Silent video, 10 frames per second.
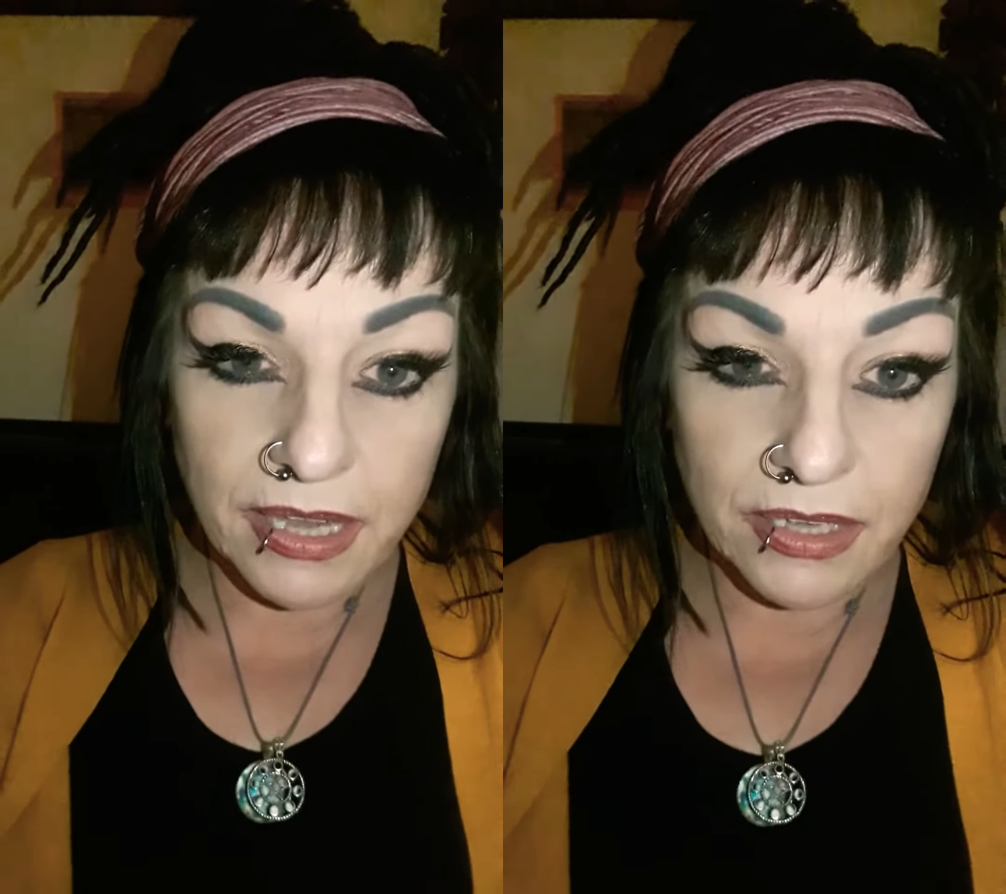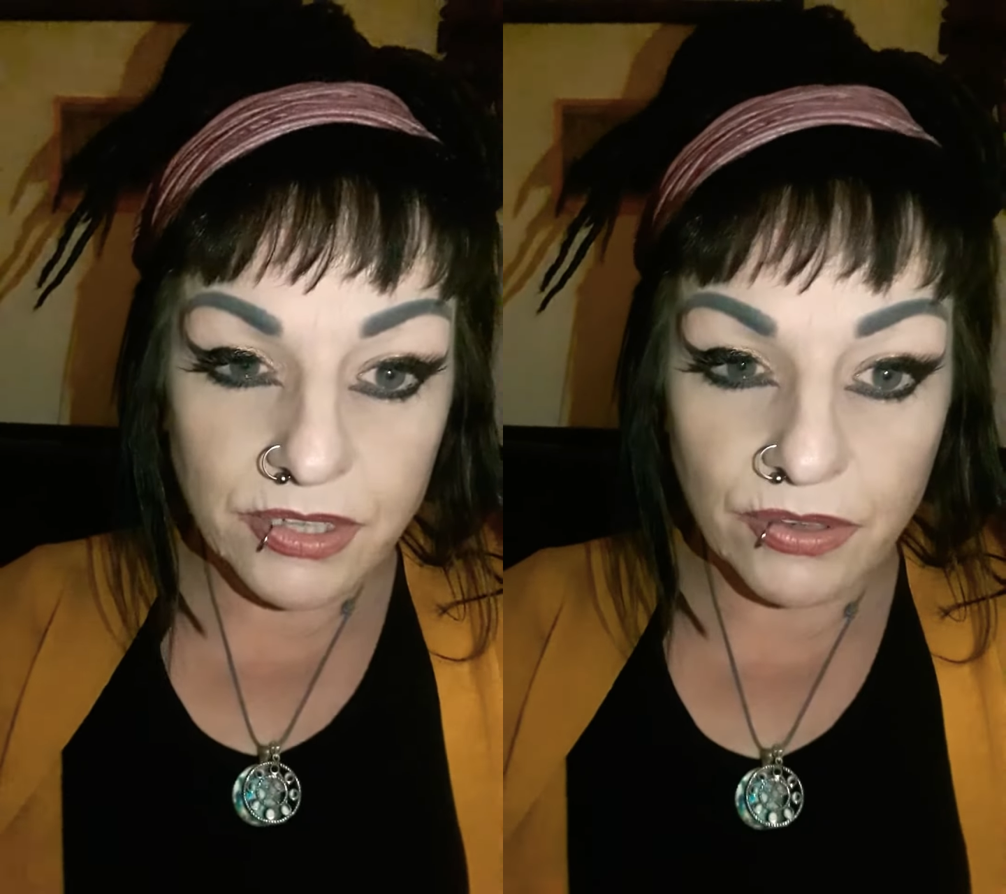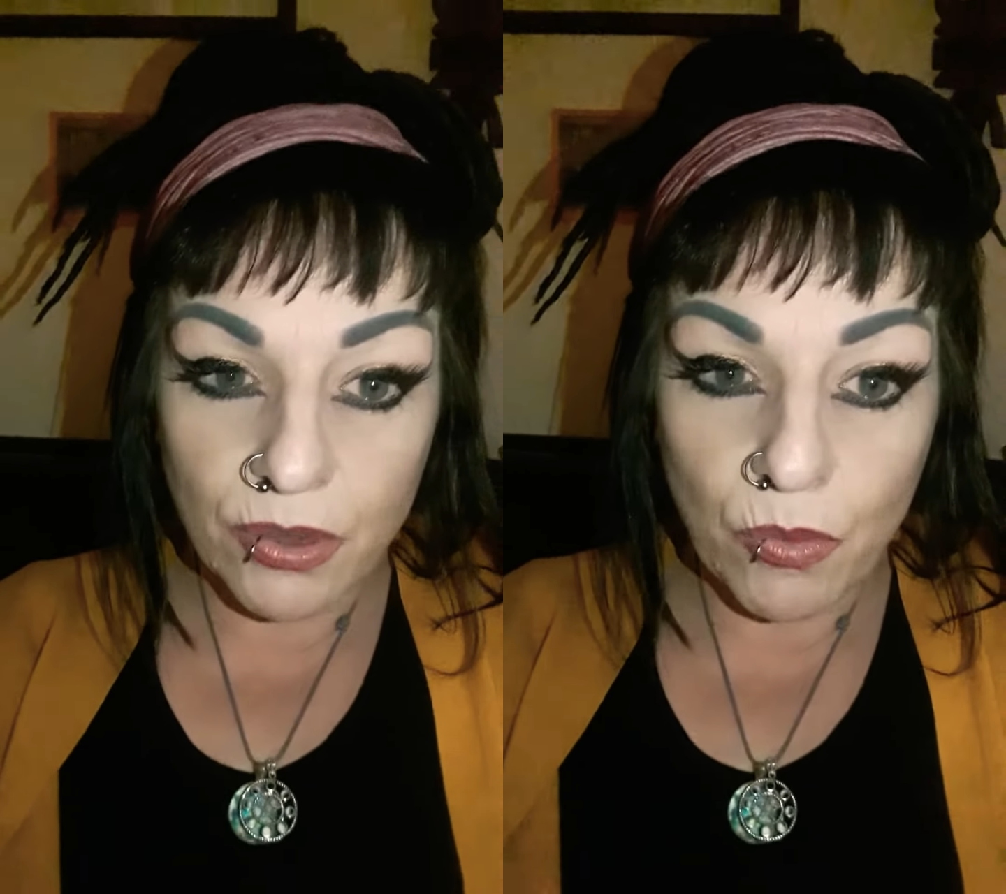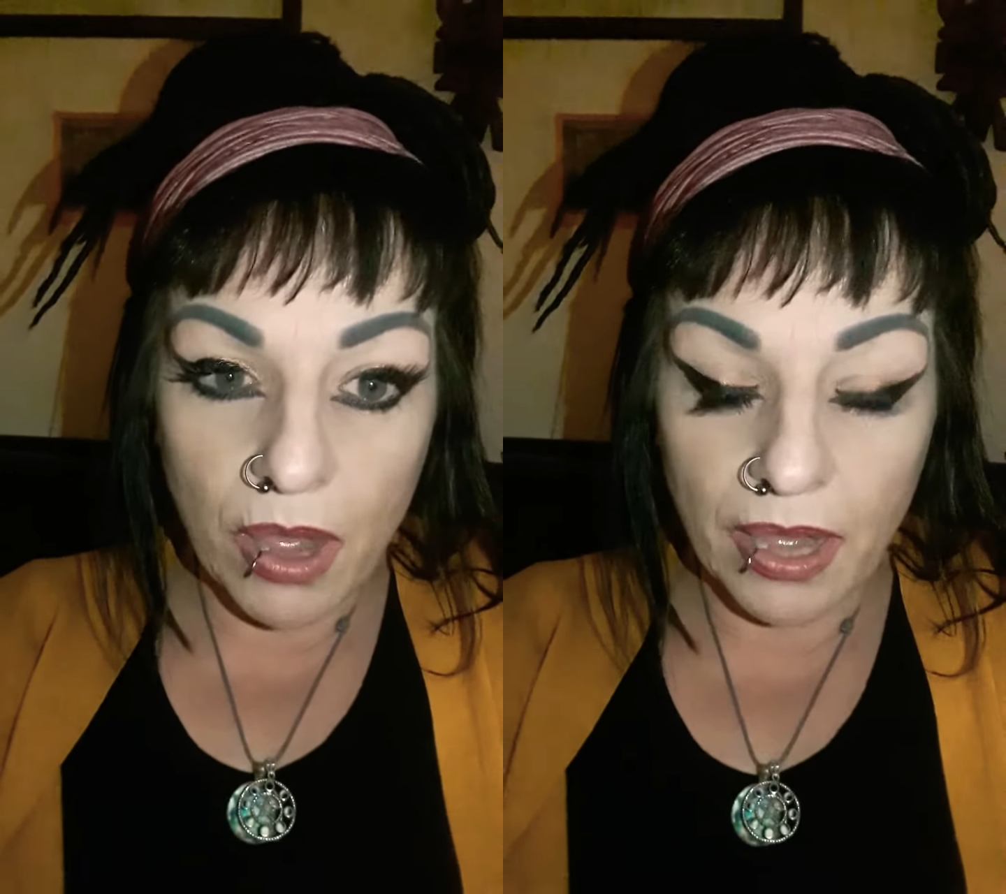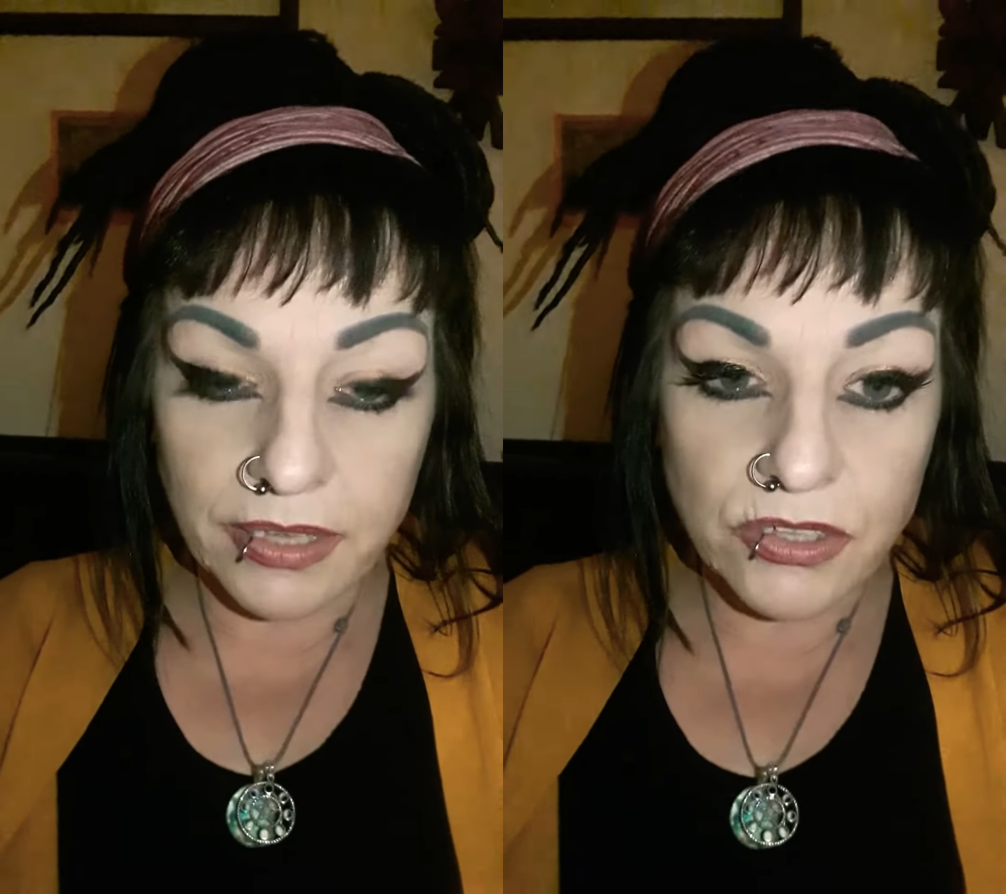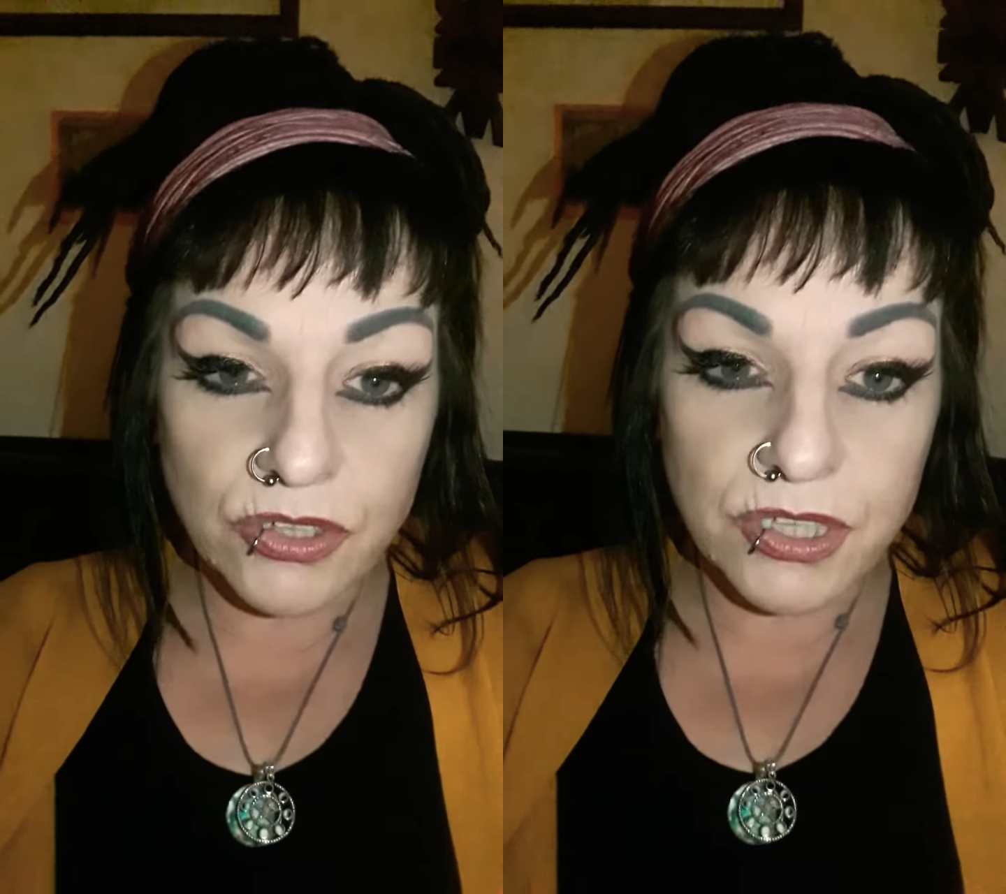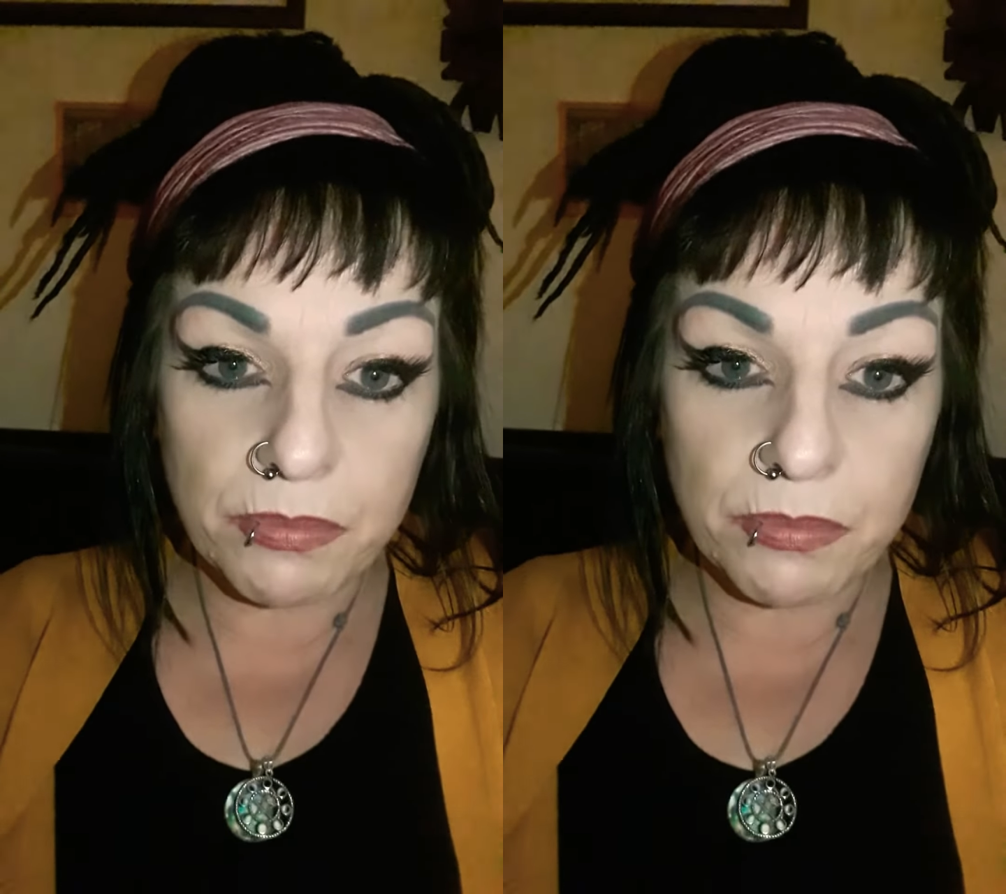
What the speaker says: I don't know why, it's just